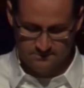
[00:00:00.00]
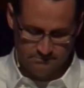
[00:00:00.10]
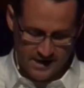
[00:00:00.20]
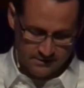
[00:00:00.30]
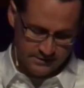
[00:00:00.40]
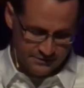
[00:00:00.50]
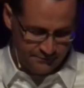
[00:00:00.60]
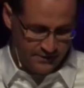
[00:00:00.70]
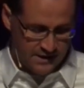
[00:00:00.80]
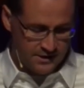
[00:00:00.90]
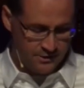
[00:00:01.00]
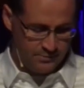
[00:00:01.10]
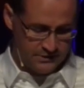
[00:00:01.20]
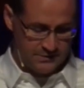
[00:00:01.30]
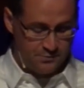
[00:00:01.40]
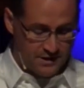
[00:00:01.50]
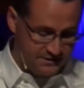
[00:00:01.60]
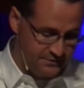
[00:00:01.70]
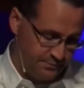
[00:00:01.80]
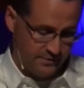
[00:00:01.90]
Madeline Levine, in her book, The
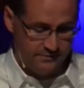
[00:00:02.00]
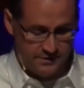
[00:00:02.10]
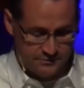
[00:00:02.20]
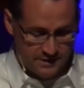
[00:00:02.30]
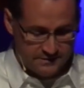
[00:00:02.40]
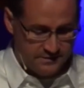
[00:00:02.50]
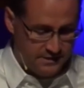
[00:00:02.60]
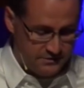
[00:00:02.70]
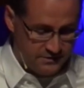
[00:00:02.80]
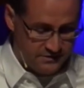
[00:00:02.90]
Price of Privilege, writes this. She